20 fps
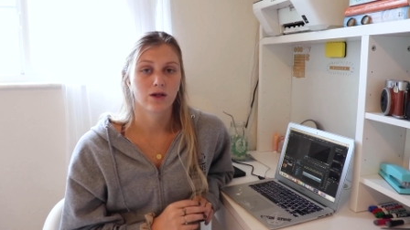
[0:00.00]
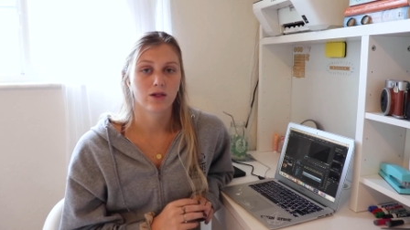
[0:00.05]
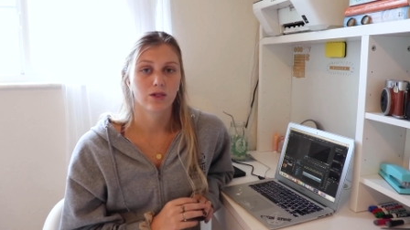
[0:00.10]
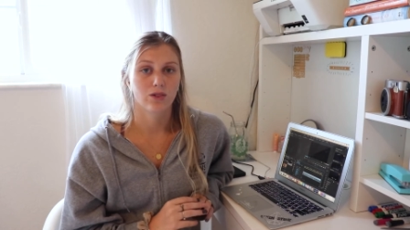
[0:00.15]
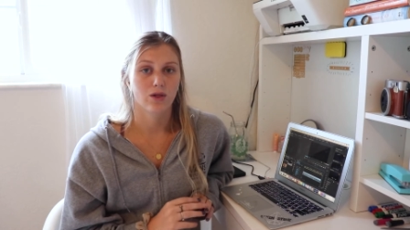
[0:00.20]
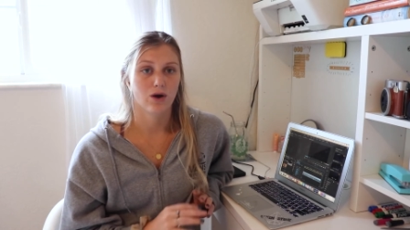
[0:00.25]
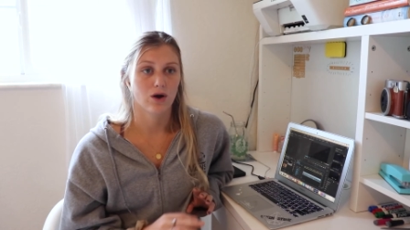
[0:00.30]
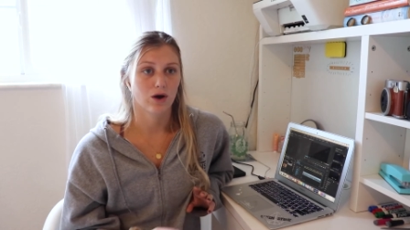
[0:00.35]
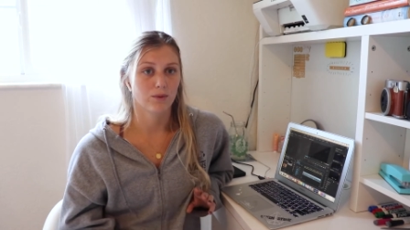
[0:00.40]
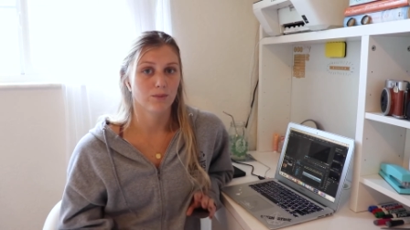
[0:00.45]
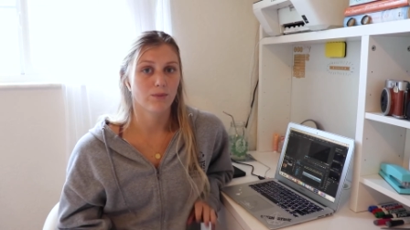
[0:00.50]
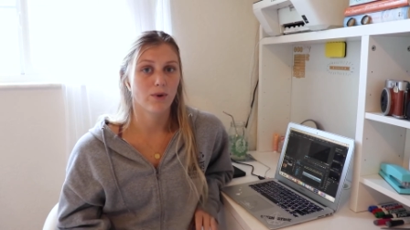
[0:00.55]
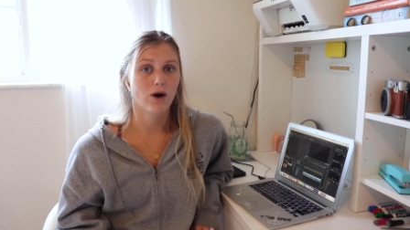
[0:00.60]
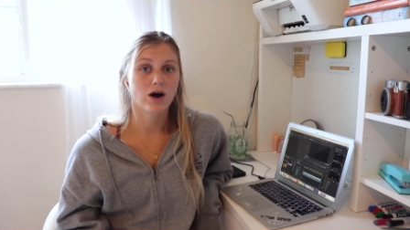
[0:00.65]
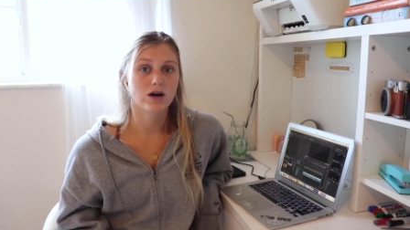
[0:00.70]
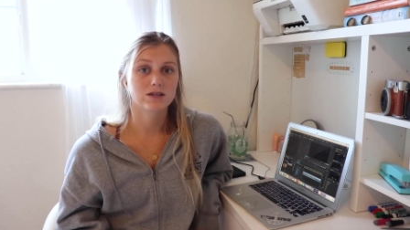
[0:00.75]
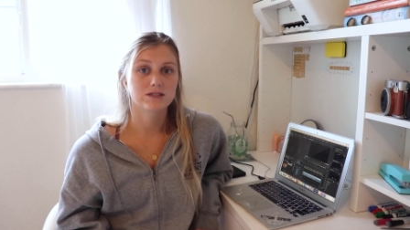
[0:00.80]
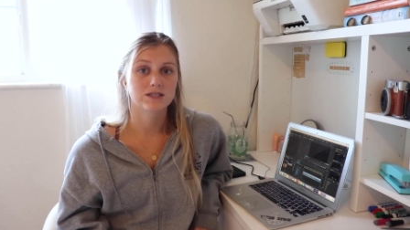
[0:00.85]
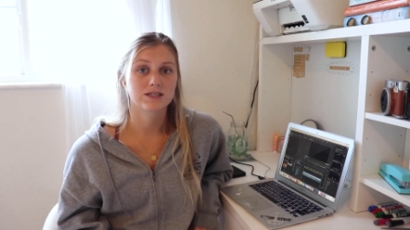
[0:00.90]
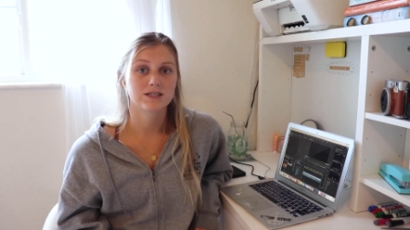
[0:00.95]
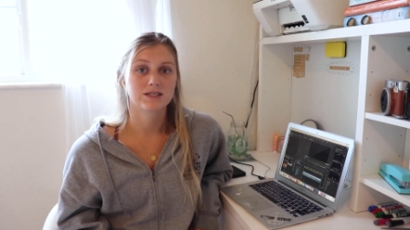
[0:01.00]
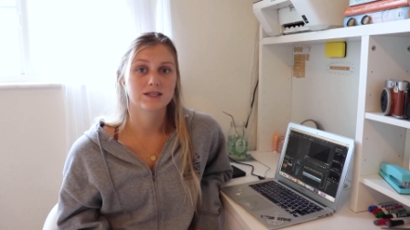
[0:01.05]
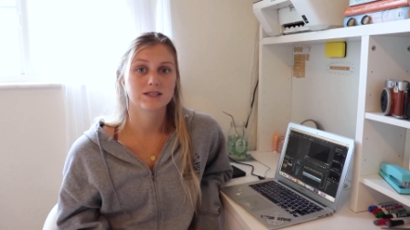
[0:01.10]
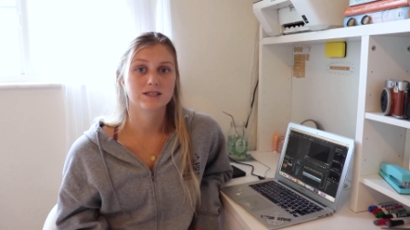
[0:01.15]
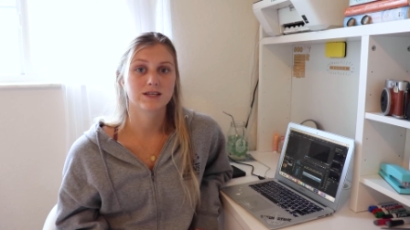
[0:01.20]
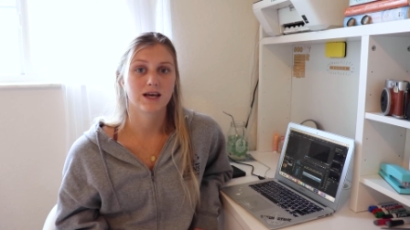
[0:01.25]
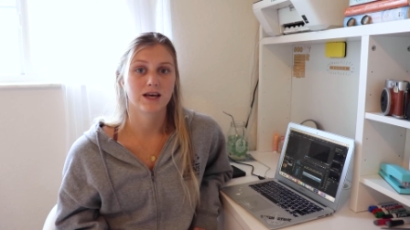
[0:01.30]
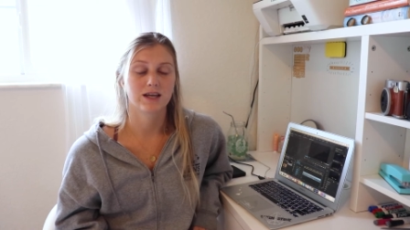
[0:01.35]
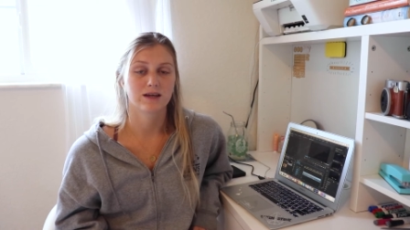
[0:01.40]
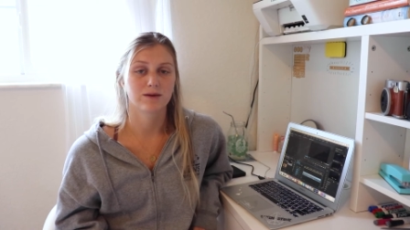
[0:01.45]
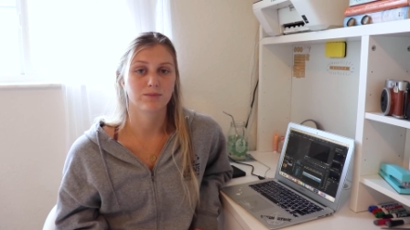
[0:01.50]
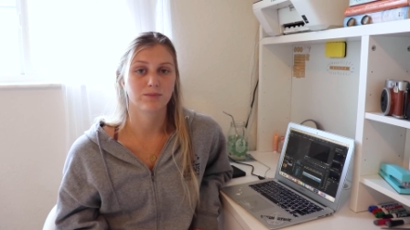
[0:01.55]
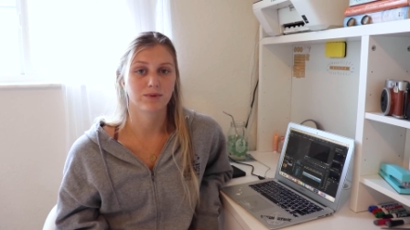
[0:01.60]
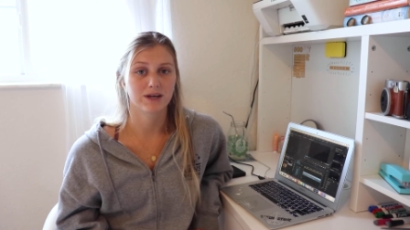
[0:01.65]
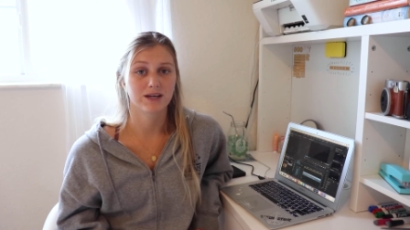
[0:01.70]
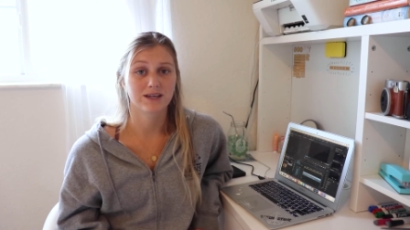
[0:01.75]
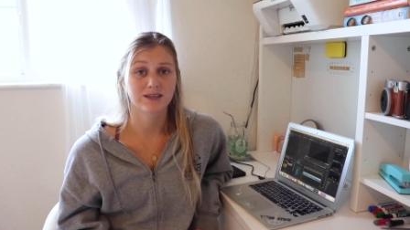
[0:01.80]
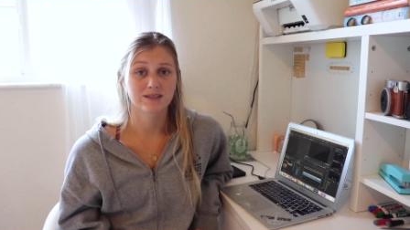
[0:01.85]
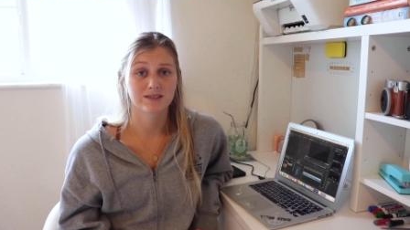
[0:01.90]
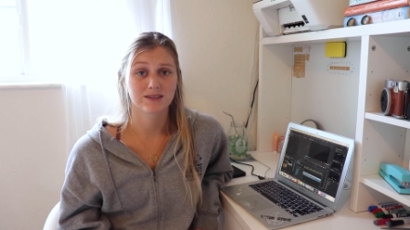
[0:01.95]
long pauses, any
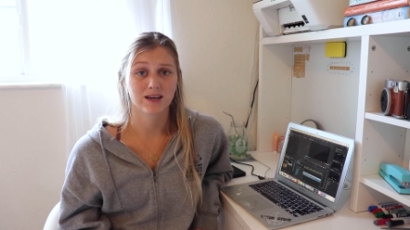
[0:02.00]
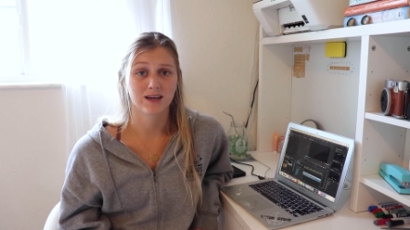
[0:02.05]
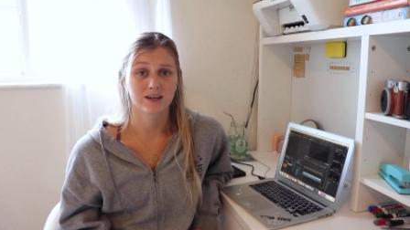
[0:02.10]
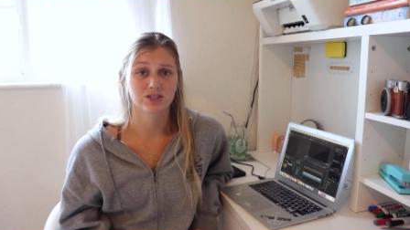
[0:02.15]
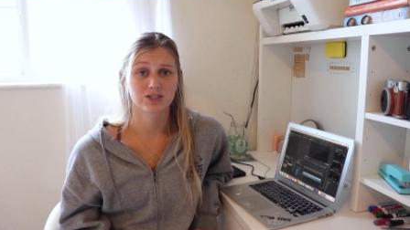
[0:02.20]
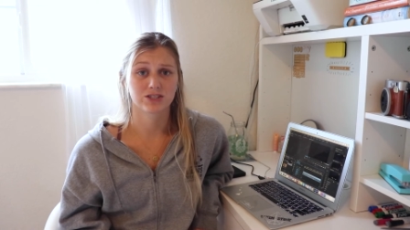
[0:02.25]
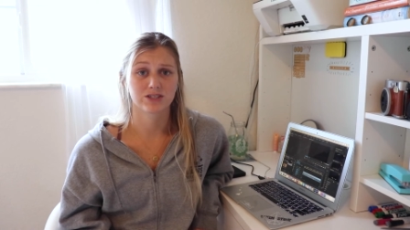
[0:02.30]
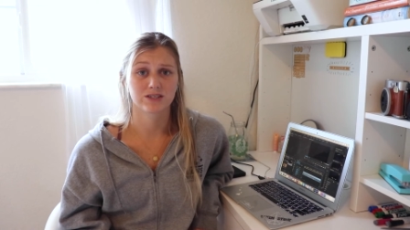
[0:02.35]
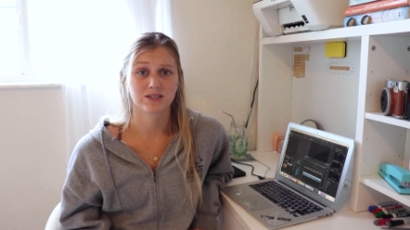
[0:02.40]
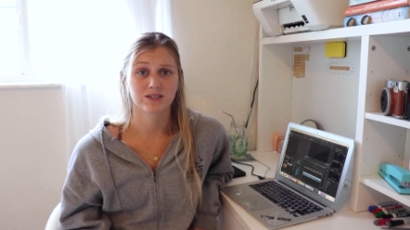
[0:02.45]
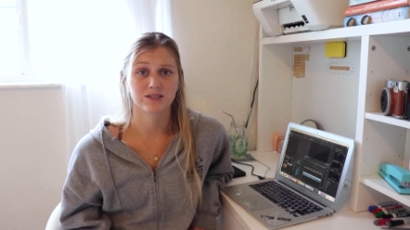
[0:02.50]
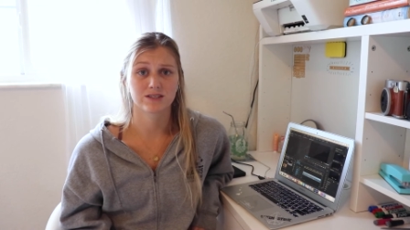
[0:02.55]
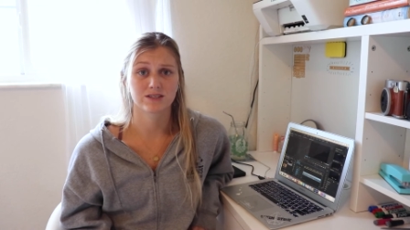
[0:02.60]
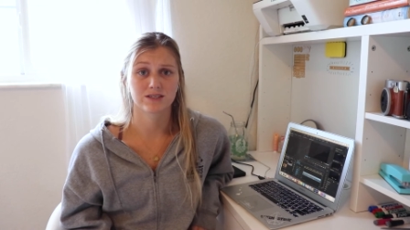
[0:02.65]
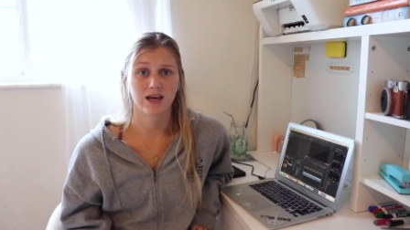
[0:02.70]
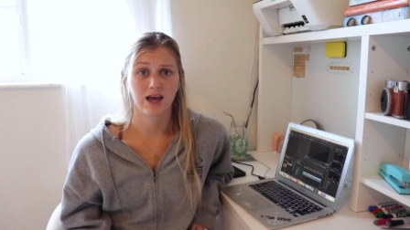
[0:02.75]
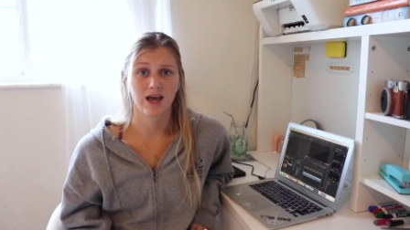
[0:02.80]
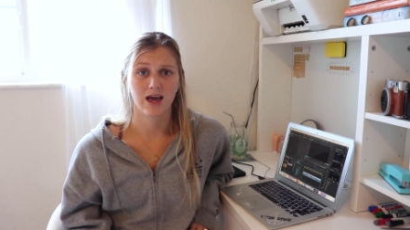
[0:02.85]
blank sections,